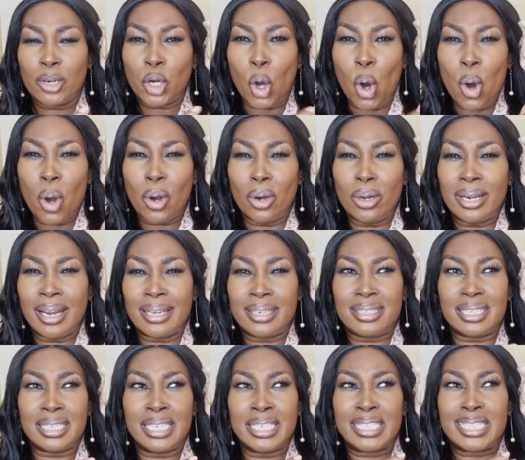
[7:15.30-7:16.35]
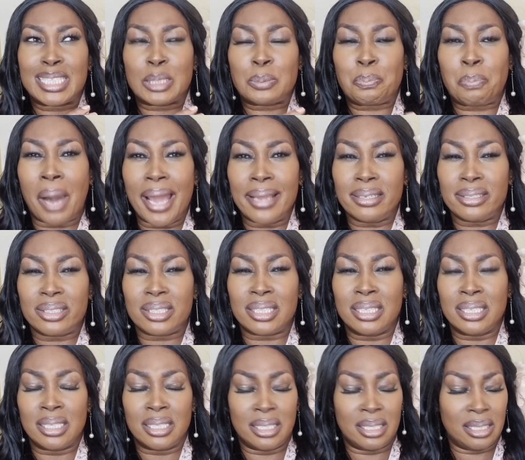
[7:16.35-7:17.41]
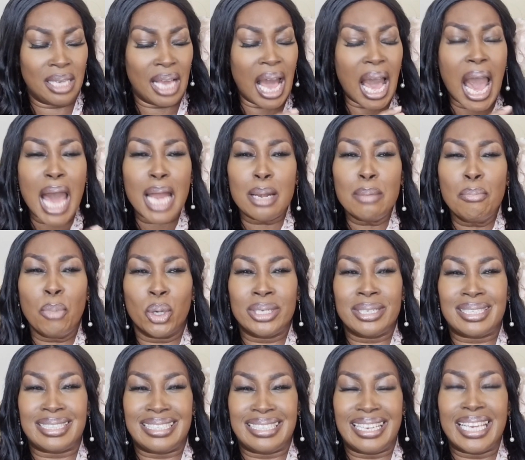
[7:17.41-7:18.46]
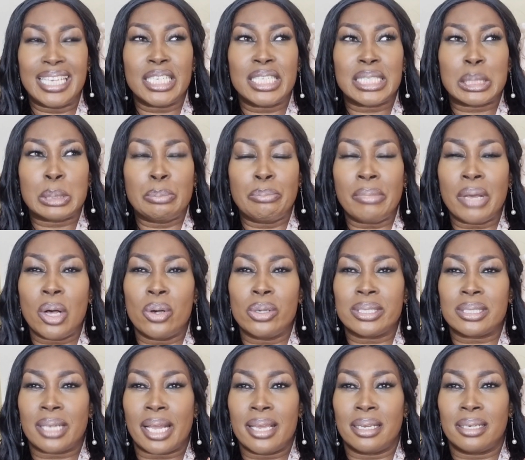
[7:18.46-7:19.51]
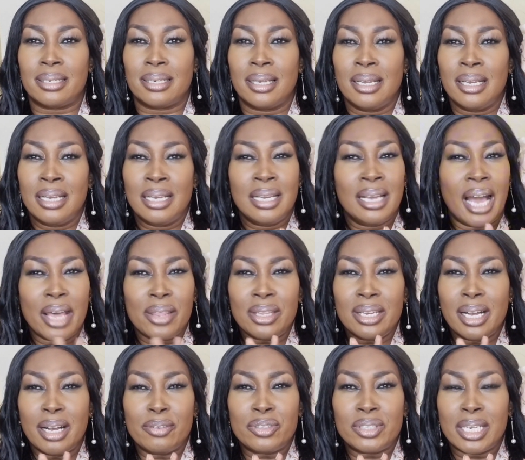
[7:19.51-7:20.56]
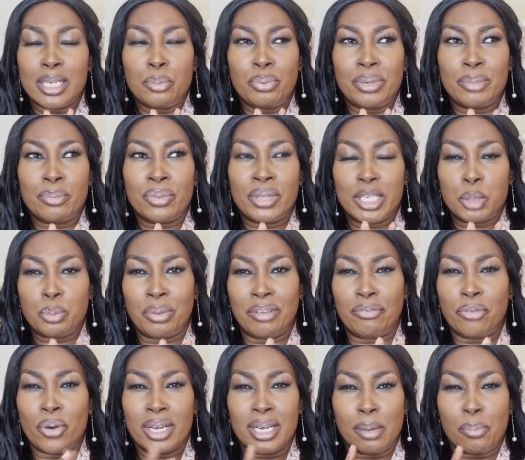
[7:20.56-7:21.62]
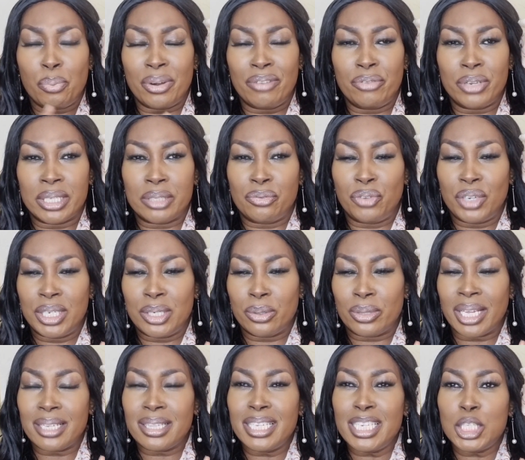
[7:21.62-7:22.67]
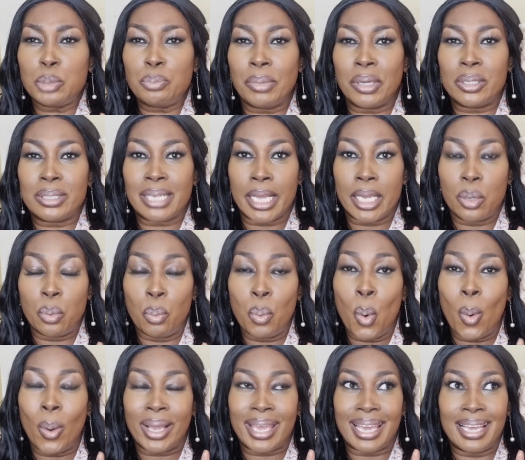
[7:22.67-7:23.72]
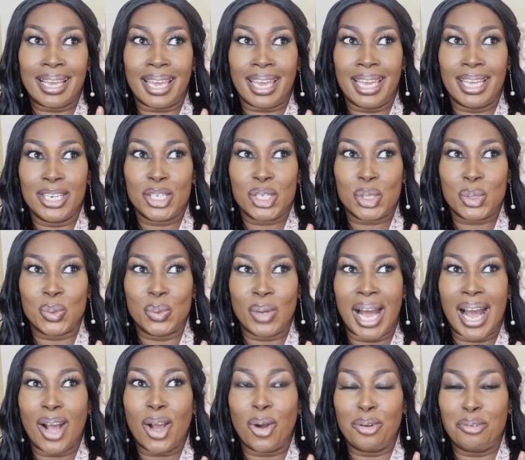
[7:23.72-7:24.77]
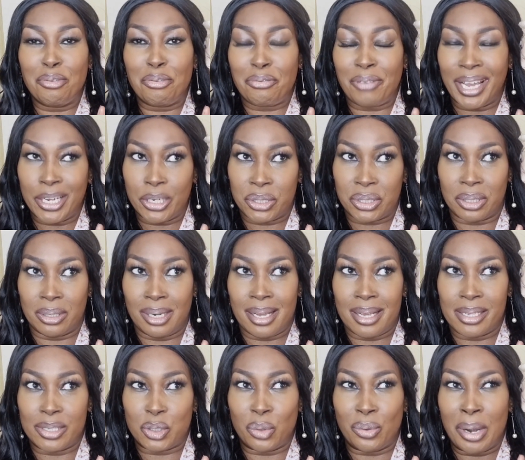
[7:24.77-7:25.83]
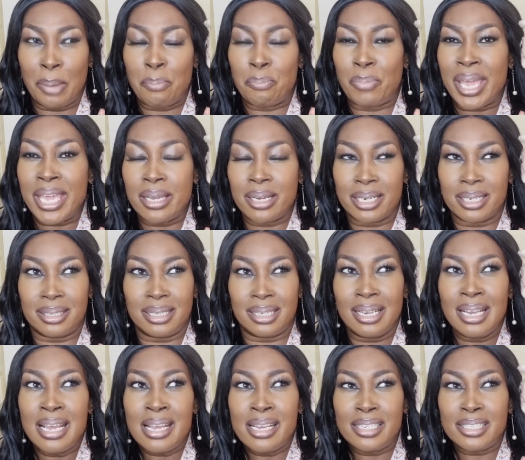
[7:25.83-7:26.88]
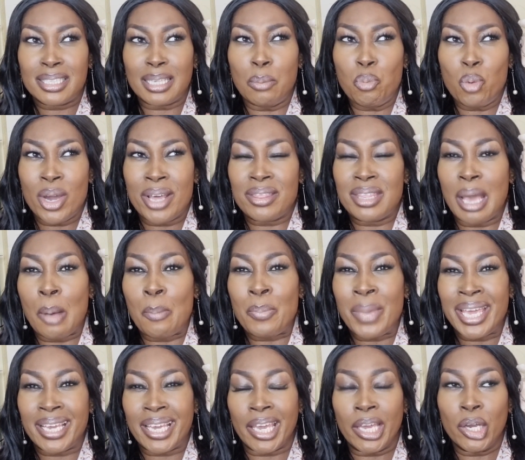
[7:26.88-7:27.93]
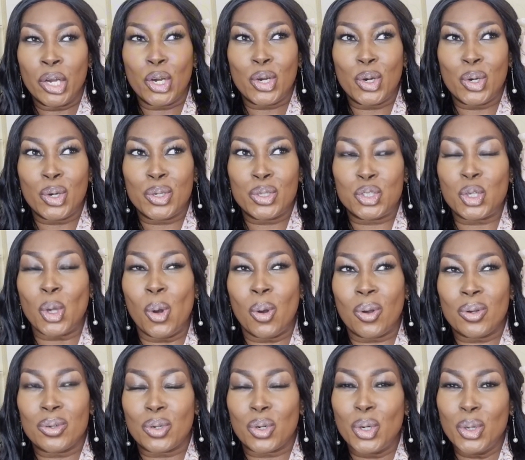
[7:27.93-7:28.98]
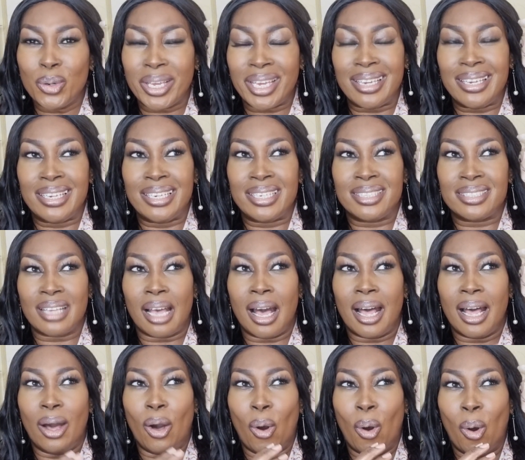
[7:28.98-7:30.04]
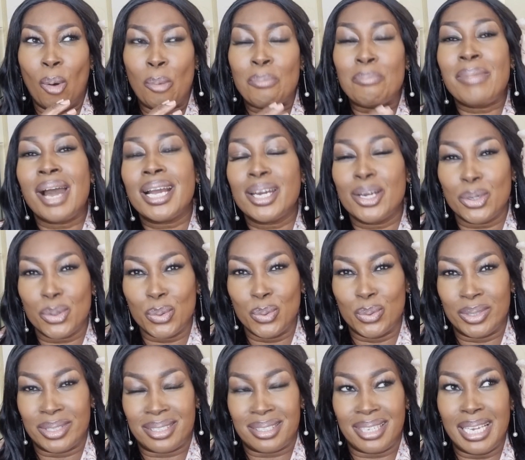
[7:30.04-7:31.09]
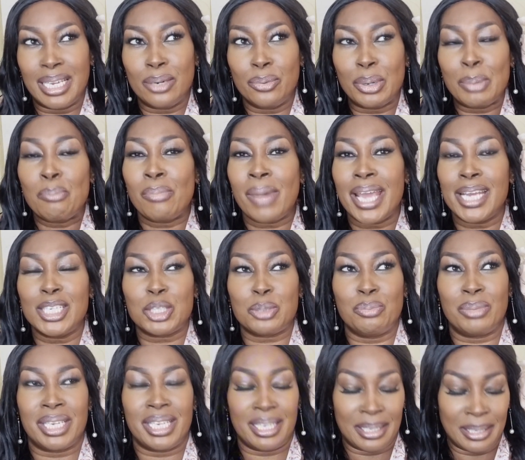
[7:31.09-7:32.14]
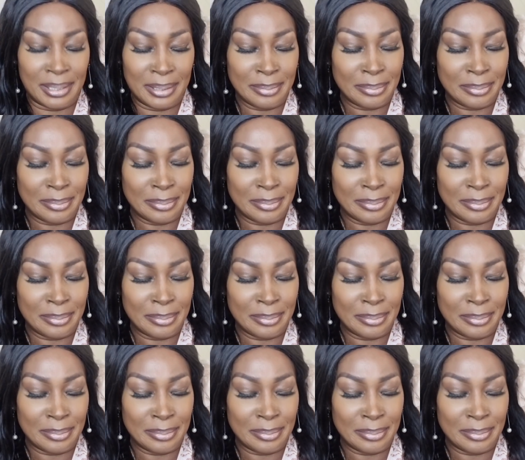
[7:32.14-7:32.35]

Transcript: coconutty, spicy, almondy. It smells like, I think I've said this before in a previous video, that this smells like walking into a confectioner's or a bakery, somewhere they are making cookies or macaroons. It reminds me